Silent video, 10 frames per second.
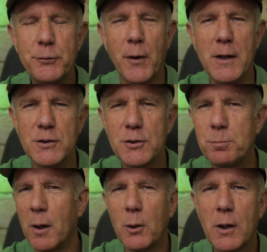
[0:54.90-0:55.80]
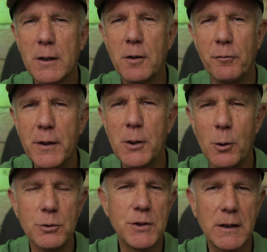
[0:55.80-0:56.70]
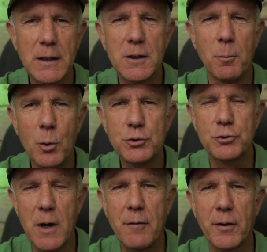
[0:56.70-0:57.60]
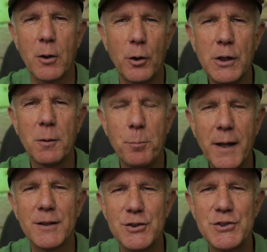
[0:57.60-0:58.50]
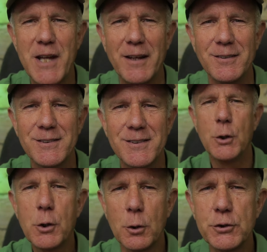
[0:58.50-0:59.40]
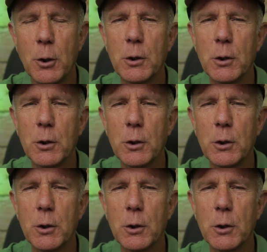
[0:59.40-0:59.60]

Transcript: phrases by looking at the videos that get the most traffic on your competitors' channels. You can also